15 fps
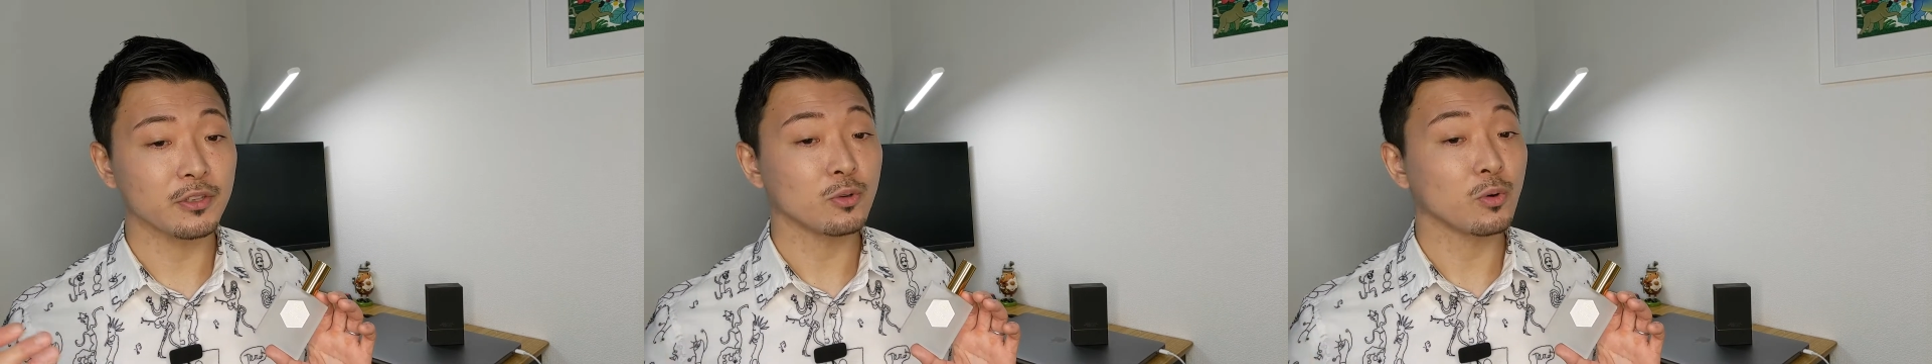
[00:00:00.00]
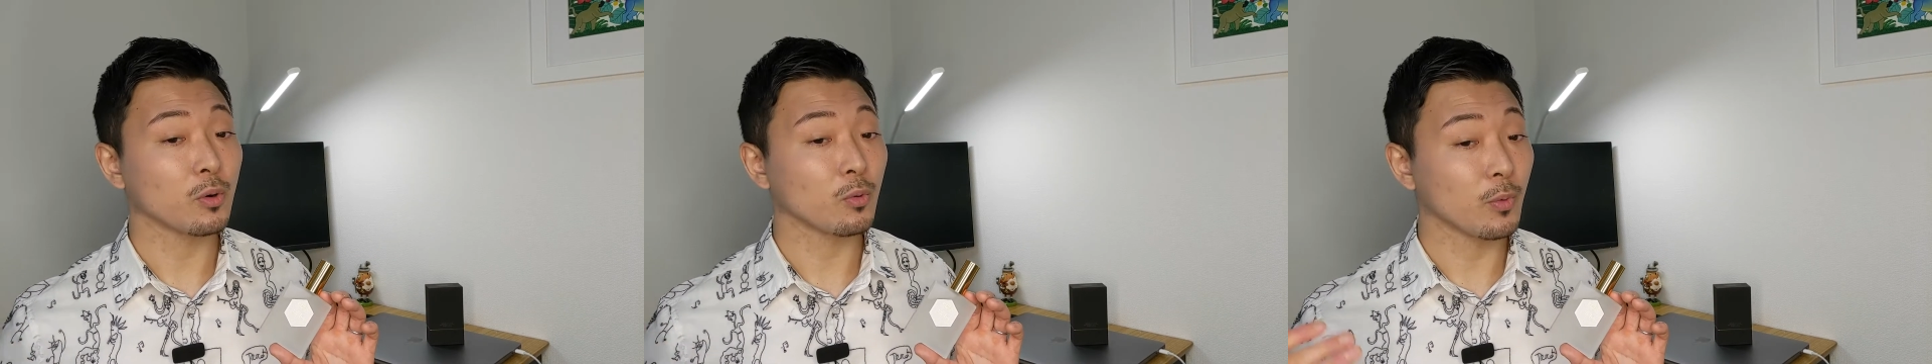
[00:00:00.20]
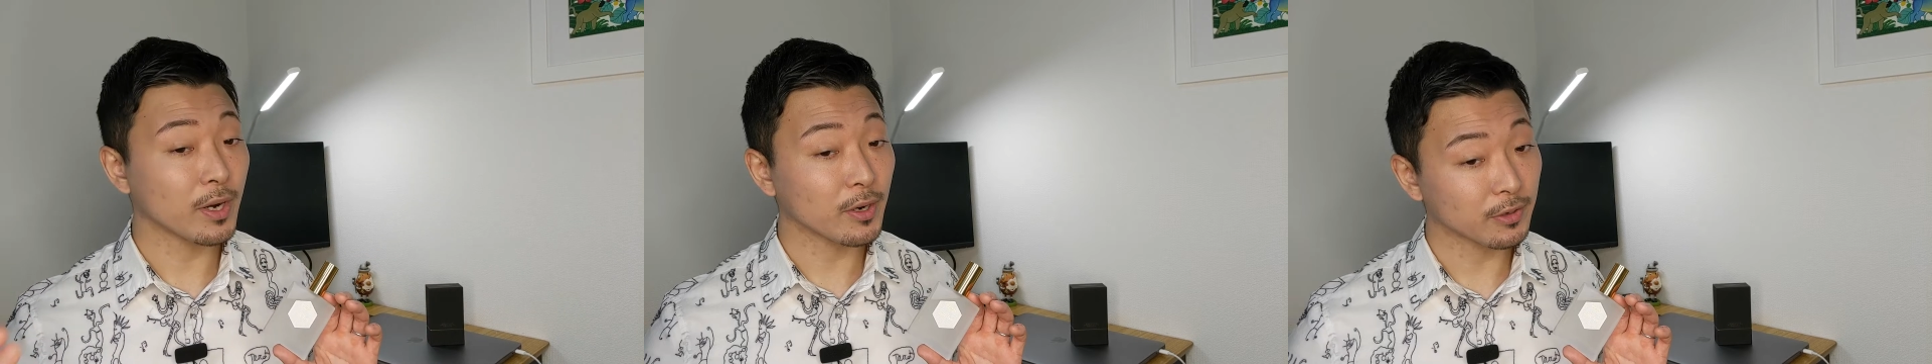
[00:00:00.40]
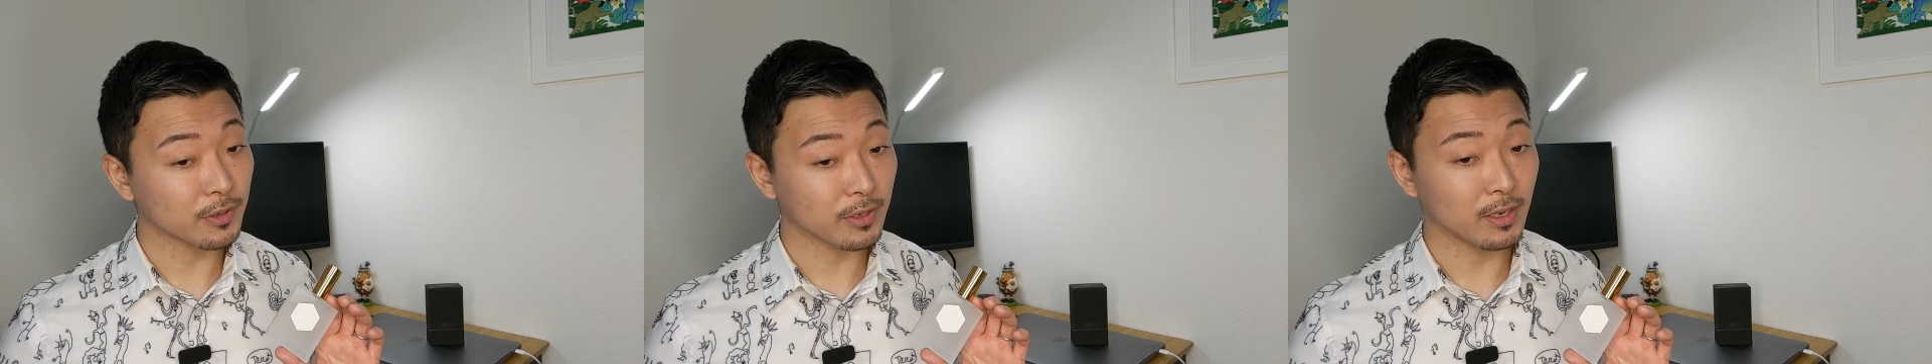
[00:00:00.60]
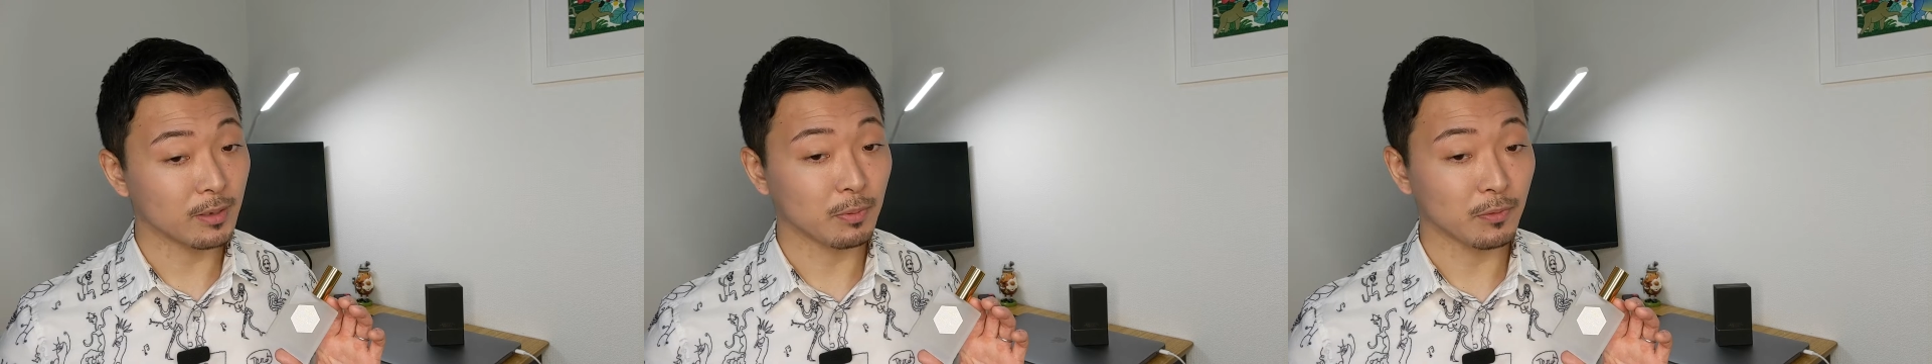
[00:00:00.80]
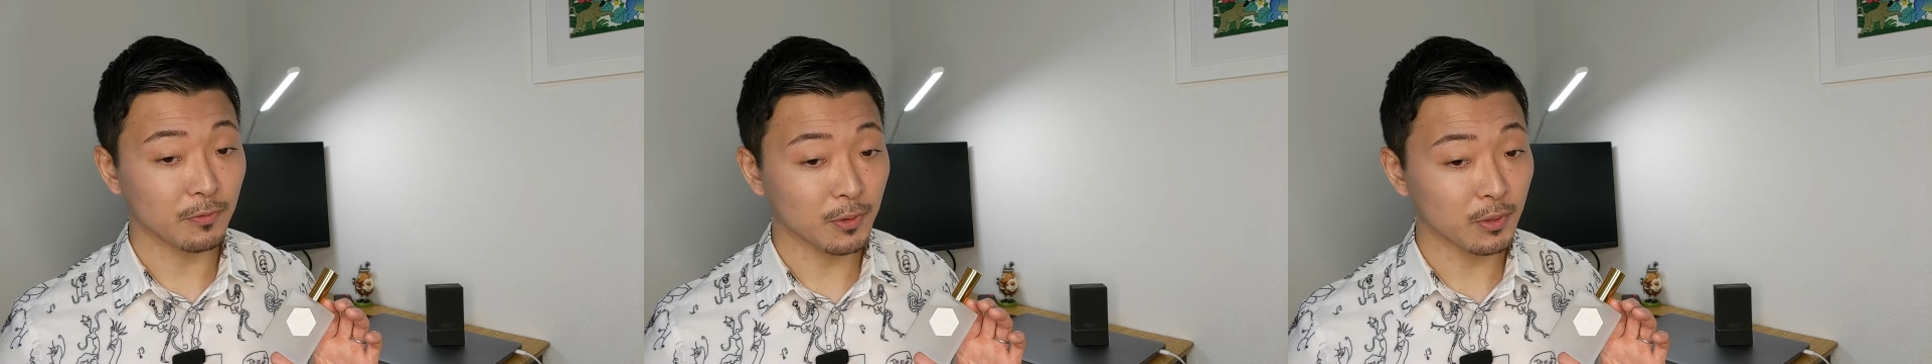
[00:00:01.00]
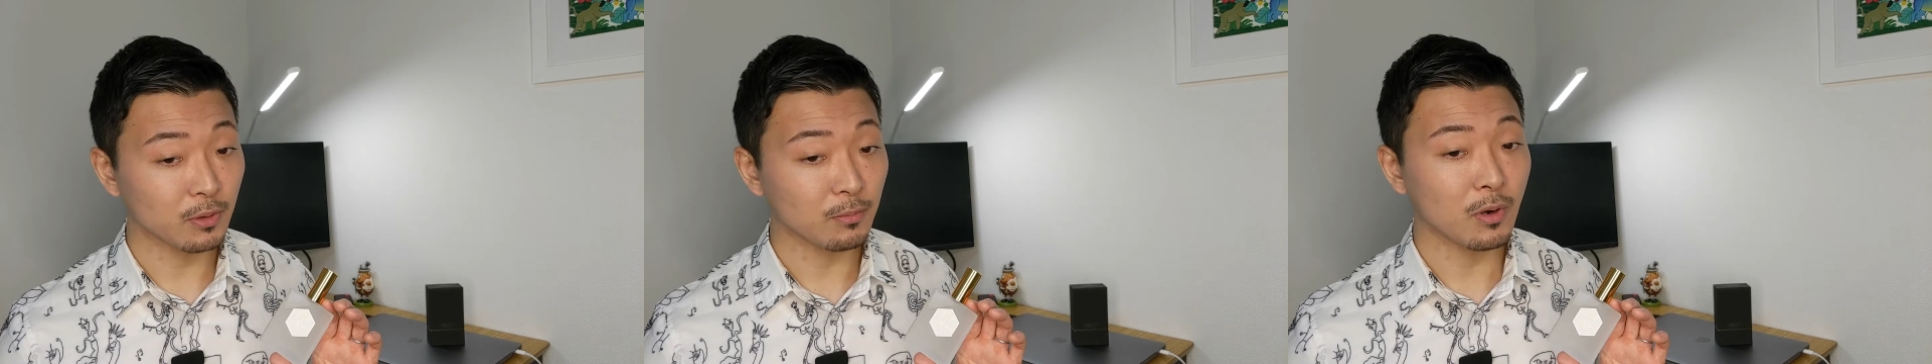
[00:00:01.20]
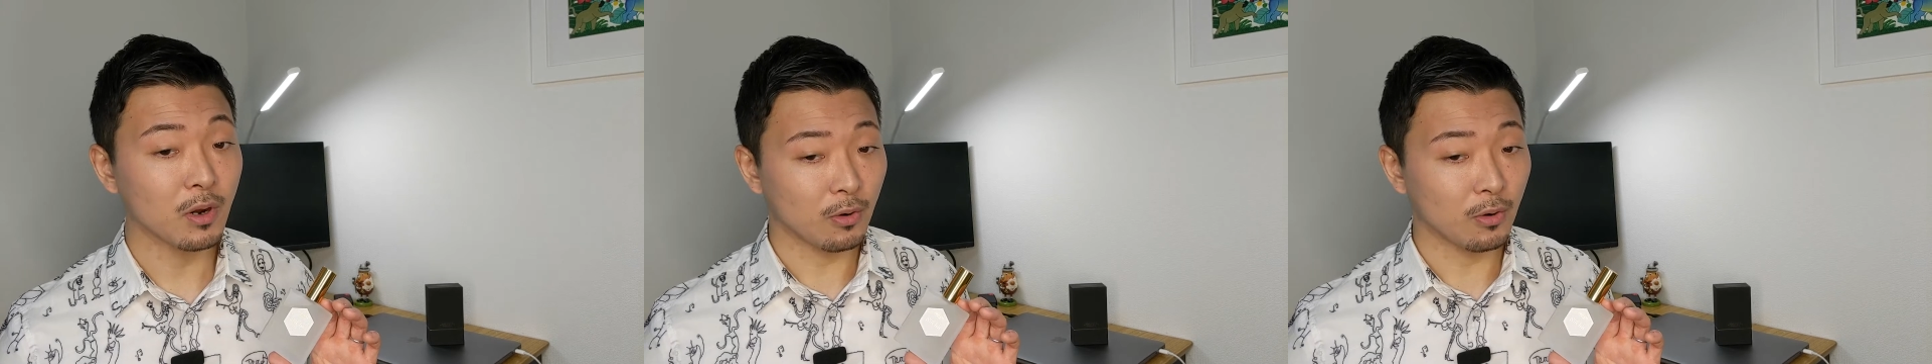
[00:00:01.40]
you are wearing a perfume,